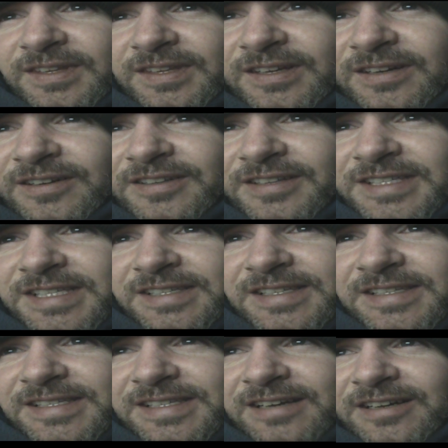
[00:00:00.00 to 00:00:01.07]
You know, and this
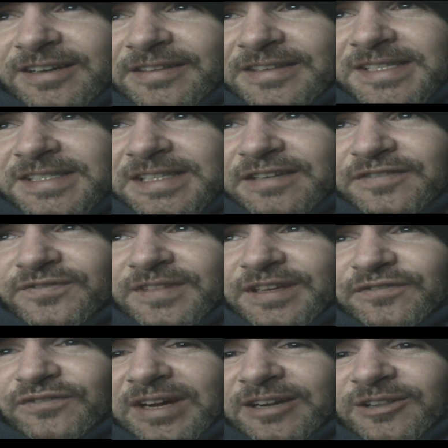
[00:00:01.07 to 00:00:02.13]
is
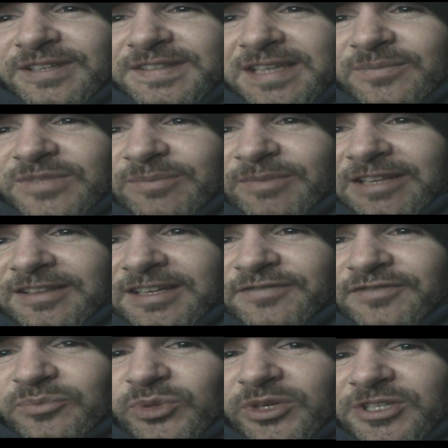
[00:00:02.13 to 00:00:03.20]
their final attempt on my
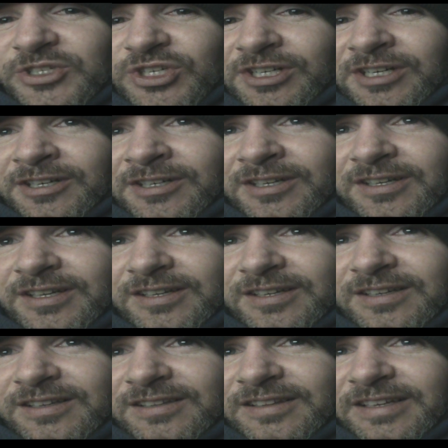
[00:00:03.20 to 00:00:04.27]
life, I'm pretty sure.
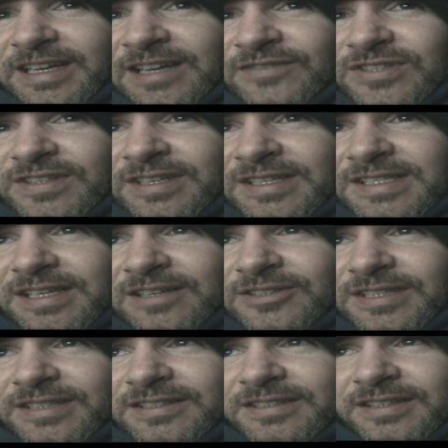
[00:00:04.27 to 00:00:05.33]
Like, after this, I
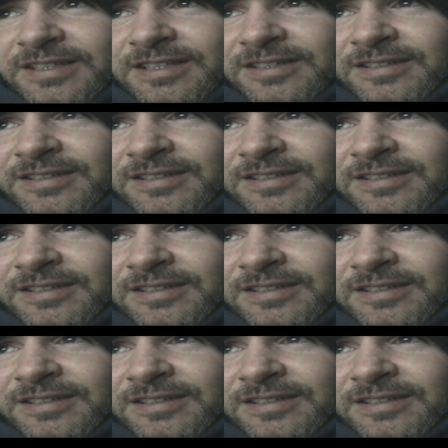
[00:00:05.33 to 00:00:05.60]
don't think that they're